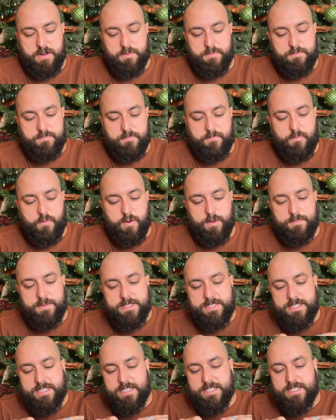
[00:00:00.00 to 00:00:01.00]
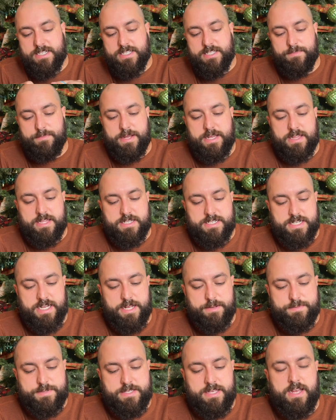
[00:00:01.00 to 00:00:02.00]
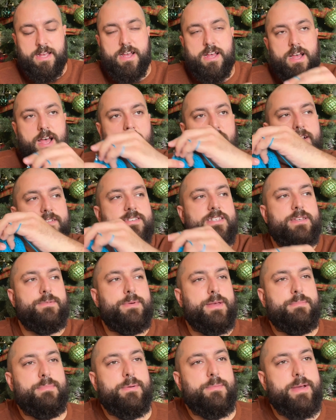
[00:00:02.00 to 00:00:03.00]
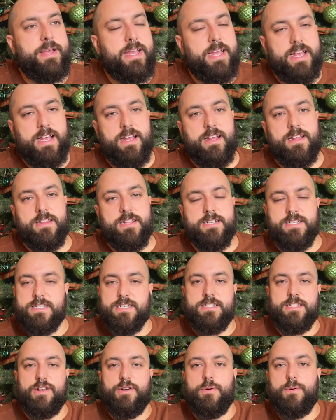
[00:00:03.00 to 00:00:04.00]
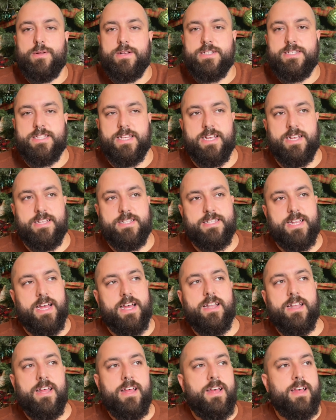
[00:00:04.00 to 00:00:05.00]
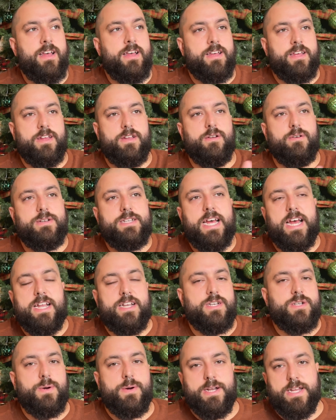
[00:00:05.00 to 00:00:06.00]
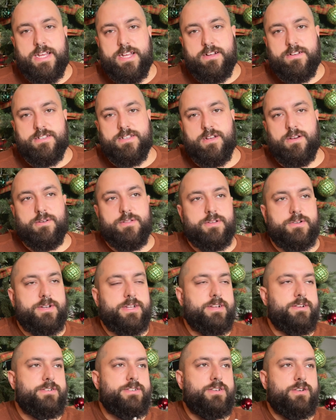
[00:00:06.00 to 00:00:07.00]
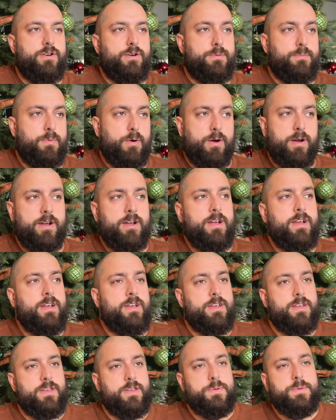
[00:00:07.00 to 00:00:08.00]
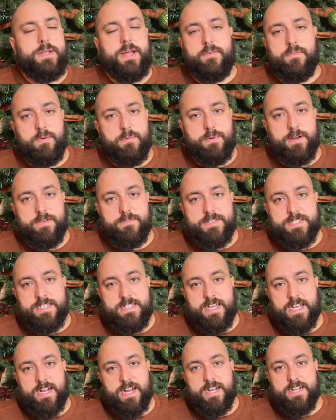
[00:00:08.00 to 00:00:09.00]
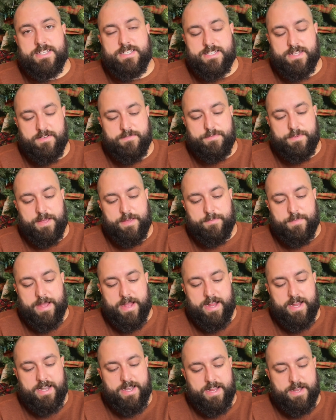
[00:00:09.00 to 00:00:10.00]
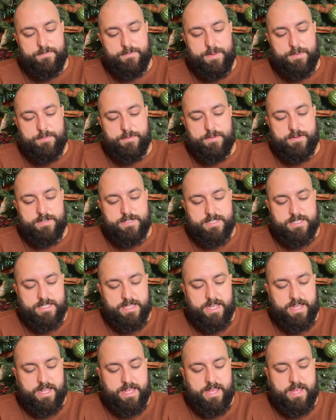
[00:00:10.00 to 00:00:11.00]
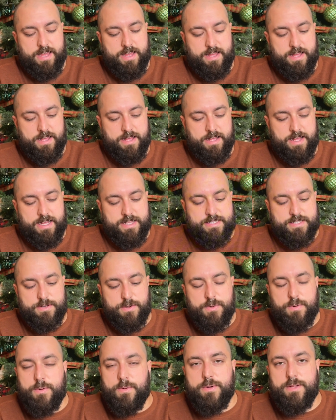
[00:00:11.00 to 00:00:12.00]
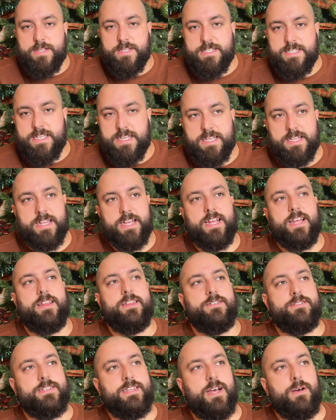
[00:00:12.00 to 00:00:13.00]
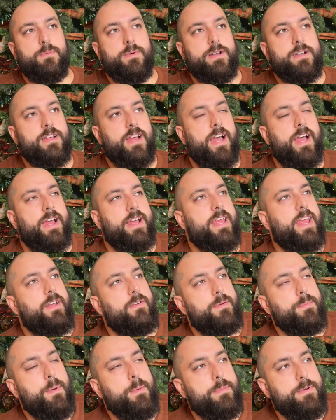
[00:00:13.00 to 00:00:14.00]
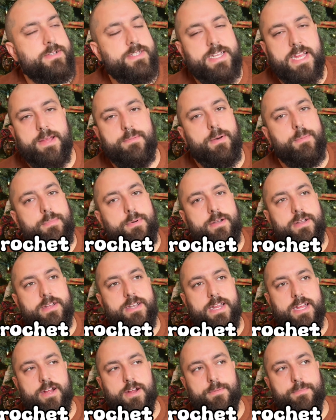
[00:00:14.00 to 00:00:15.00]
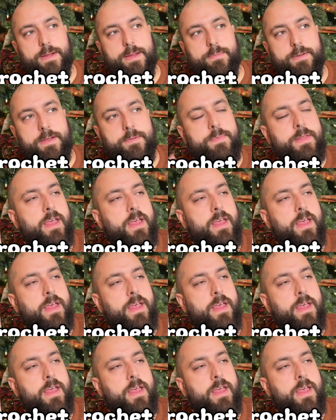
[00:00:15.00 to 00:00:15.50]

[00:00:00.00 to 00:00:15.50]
form the stitches and make the shapes. I've seen people making just the coolest things that 10, 20 years ago, 30 years ago or more, you never would have seen that kind of stuff being made, and people are just like, it's so cool to see. Like there's that one guy, I can't remember his name, I'll put it here maybe,